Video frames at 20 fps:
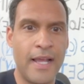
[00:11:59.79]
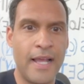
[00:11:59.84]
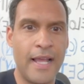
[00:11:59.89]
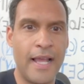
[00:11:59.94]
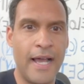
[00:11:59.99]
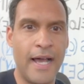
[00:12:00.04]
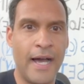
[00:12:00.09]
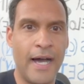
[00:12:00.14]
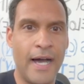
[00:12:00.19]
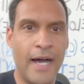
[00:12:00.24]

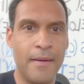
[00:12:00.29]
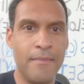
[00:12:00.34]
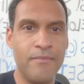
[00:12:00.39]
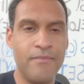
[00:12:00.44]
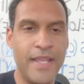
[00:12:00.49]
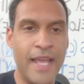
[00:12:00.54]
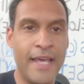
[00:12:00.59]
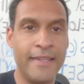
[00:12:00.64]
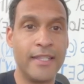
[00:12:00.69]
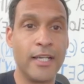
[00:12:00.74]

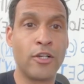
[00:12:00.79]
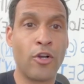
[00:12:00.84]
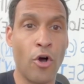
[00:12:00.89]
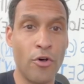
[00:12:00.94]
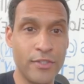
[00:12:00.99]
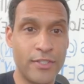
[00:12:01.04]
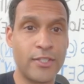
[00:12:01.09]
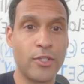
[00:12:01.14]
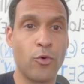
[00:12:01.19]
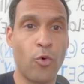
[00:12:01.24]
And the
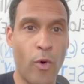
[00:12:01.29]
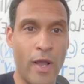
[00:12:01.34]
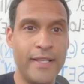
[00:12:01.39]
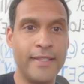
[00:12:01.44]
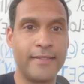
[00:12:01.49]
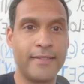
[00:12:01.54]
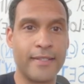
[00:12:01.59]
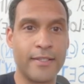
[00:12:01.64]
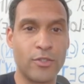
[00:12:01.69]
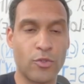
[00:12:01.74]

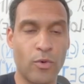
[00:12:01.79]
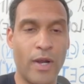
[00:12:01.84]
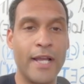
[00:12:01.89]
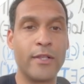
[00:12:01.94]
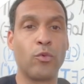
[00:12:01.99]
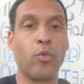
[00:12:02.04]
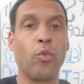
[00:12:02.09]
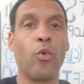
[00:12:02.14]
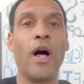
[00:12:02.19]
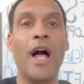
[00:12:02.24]
consequences, right?
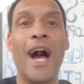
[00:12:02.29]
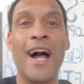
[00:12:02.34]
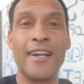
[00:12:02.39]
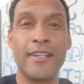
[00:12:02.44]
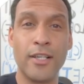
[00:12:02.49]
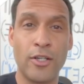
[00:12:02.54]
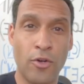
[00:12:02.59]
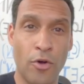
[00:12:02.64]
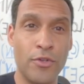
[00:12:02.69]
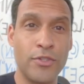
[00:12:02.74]
What are the
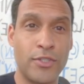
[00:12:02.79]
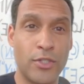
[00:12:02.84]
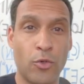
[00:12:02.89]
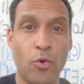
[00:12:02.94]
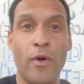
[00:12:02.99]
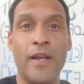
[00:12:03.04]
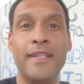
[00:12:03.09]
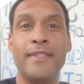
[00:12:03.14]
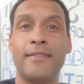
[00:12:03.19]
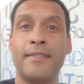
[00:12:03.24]

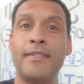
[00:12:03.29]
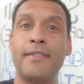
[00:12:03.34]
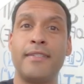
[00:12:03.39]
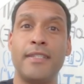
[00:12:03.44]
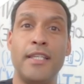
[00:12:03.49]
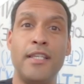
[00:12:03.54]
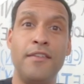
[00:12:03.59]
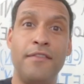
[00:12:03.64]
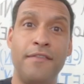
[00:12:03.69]
consequences if